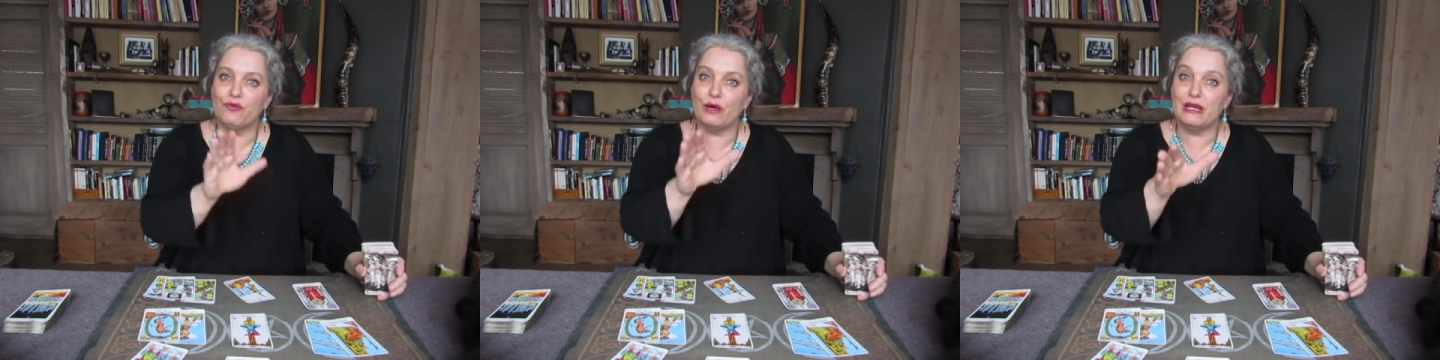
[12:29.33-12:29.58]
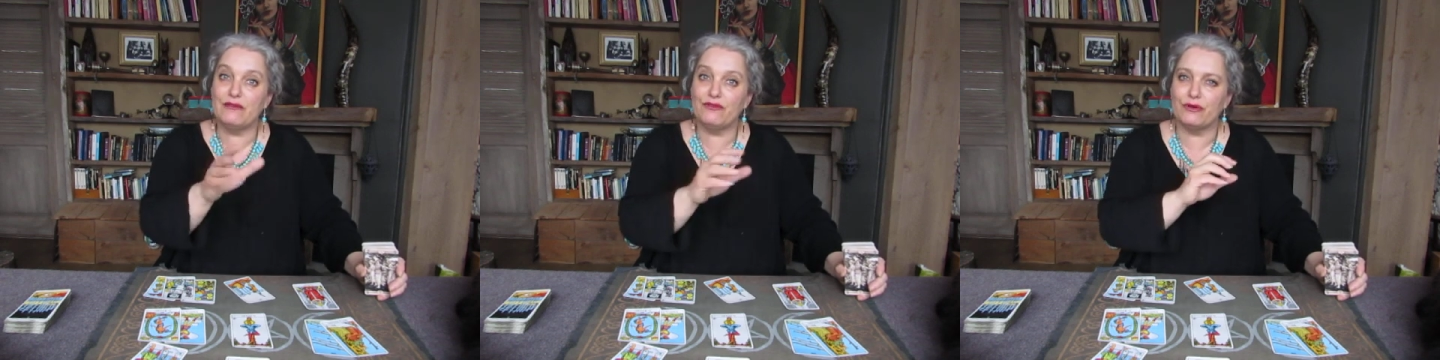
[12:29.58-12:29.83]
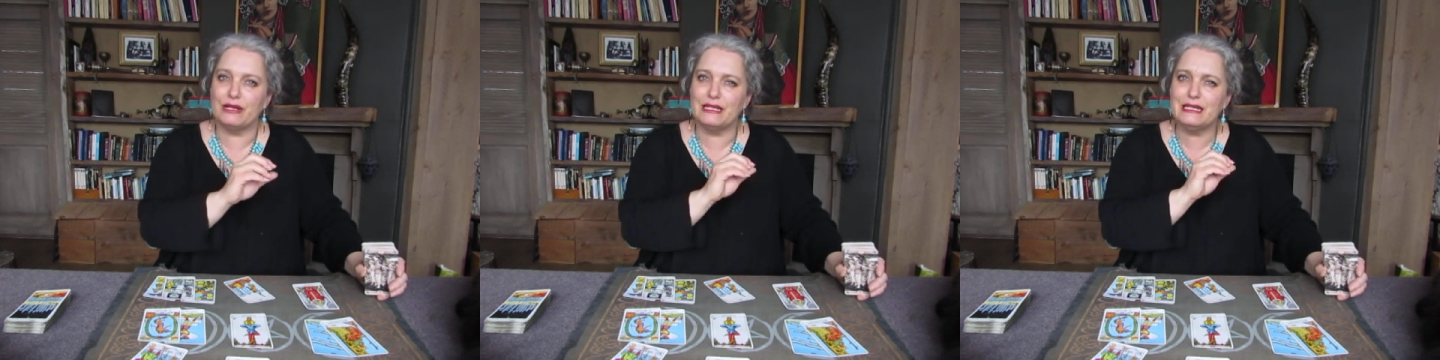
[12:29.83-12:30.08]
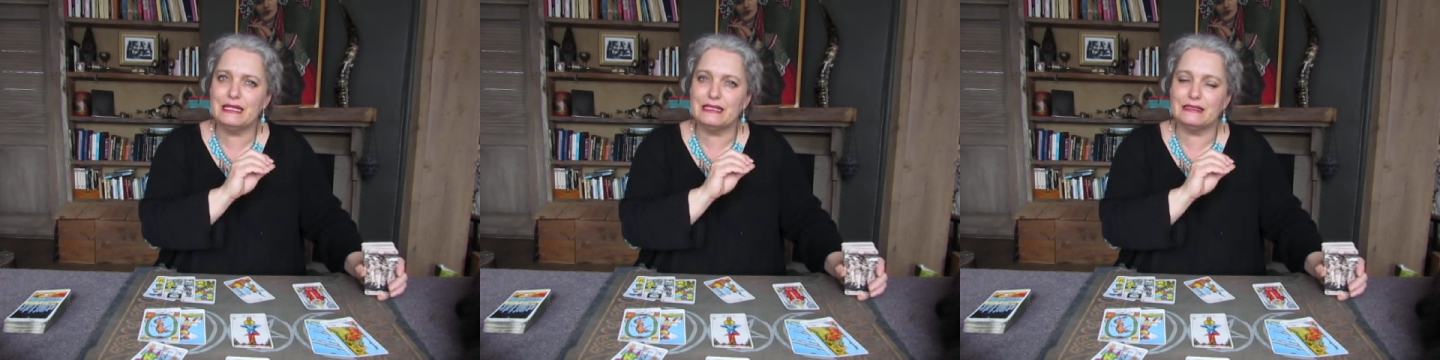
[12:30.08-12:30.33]
whatever it
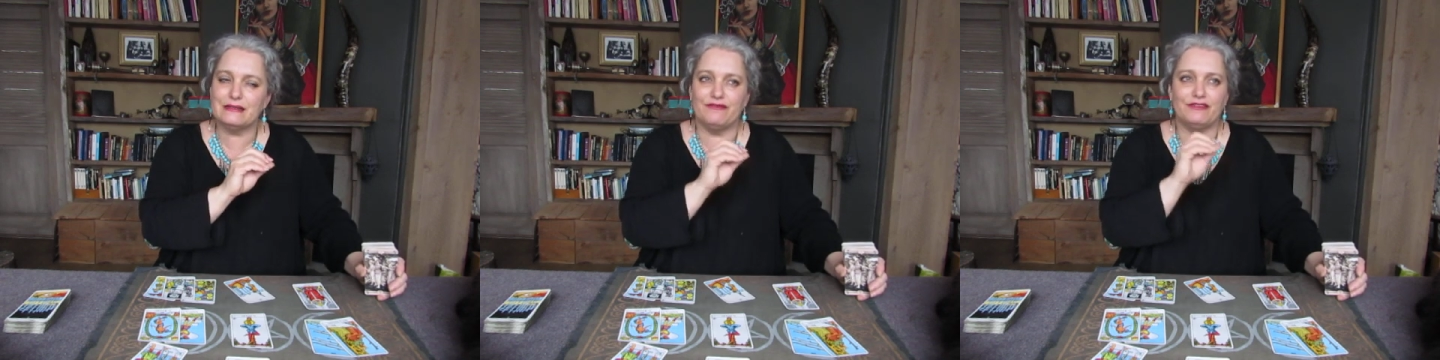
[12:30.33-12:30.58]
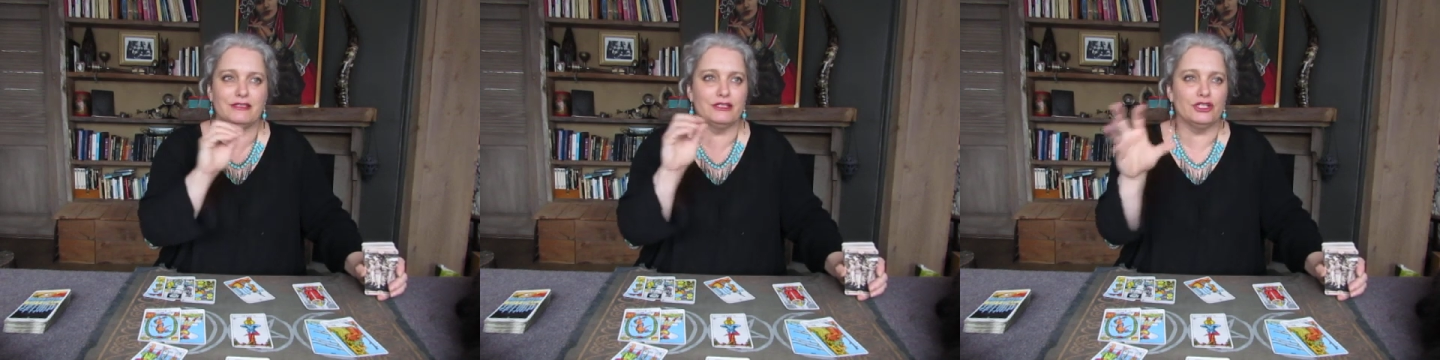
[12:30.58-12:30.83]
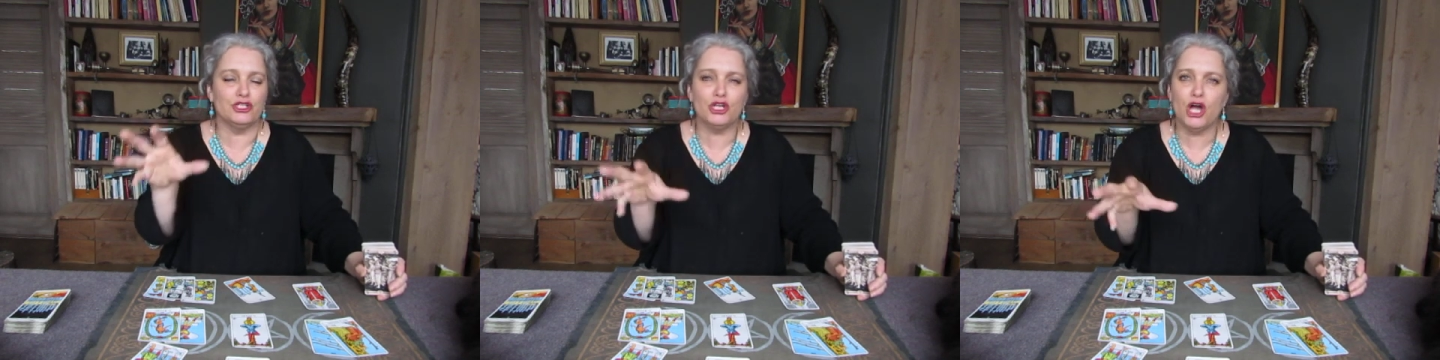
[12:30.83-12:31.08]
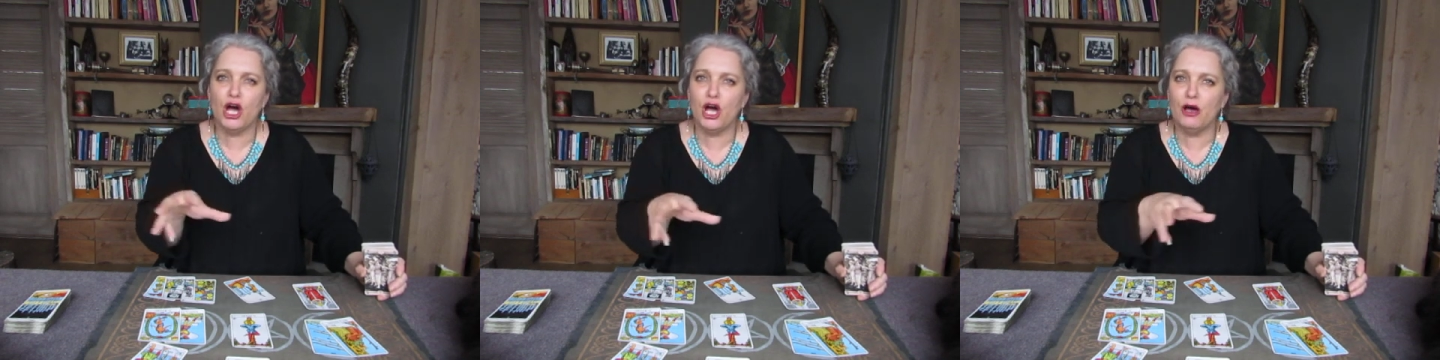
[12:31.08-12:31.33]
is, if it's a
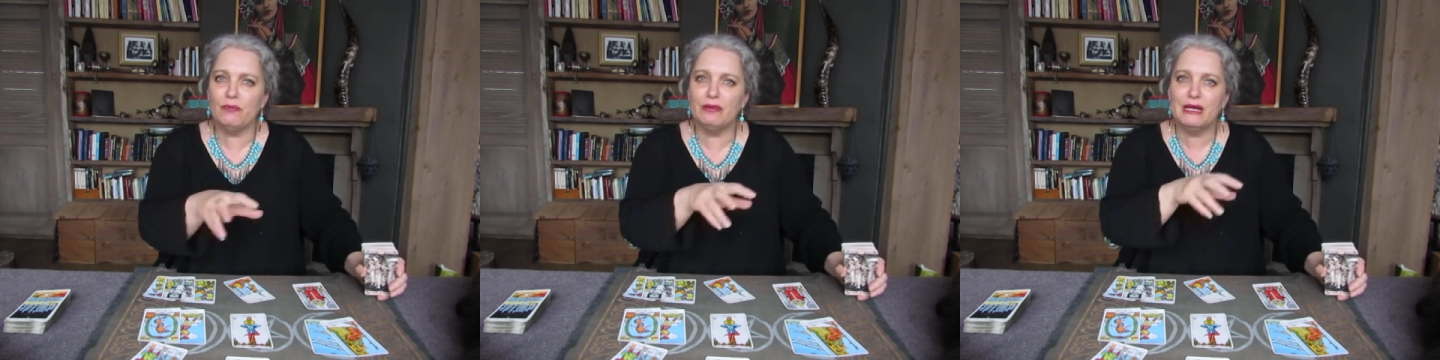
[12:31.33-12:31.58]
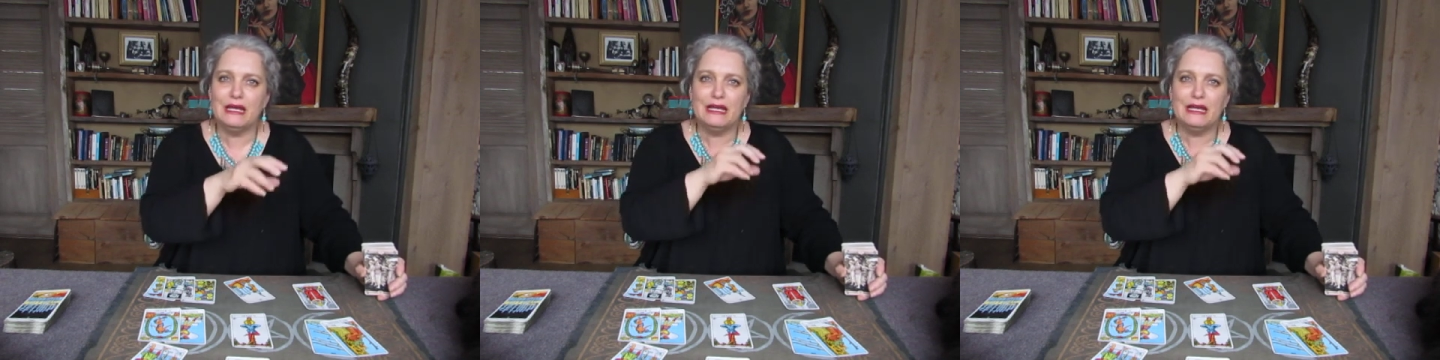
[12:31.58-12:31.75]
job,